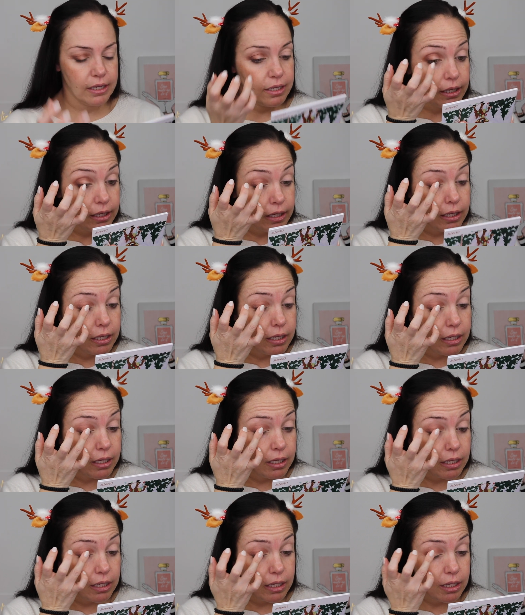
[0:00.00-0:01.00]

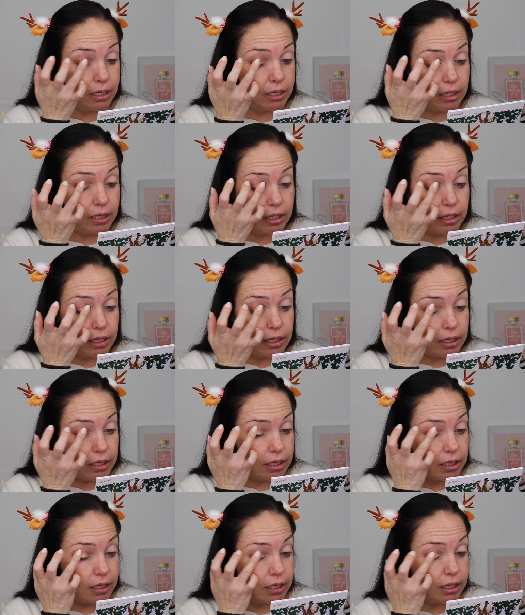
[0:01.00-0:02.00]

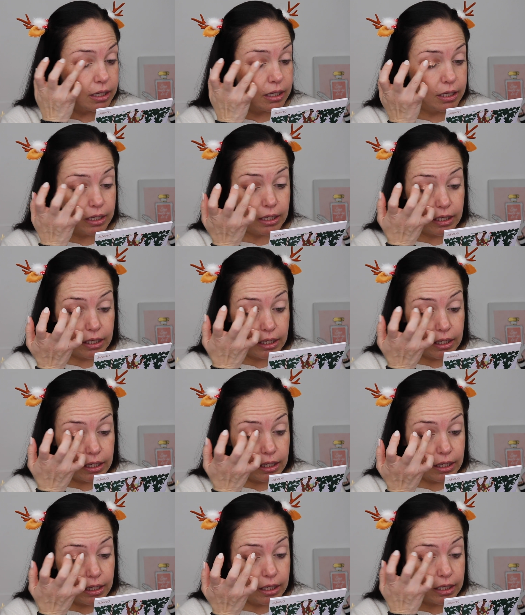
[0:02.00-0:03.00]

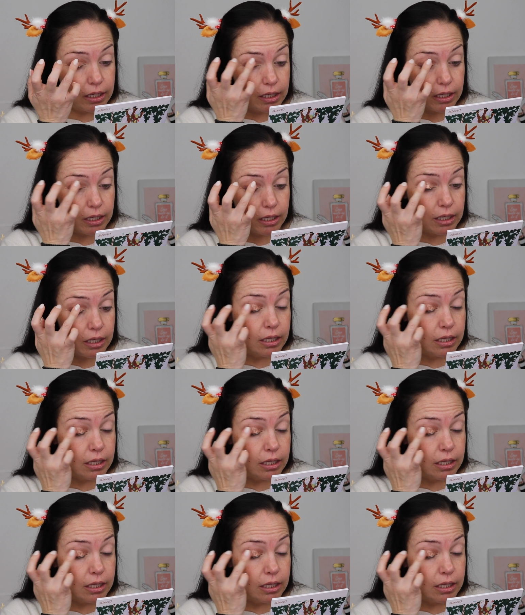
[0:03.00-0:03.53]
(silence)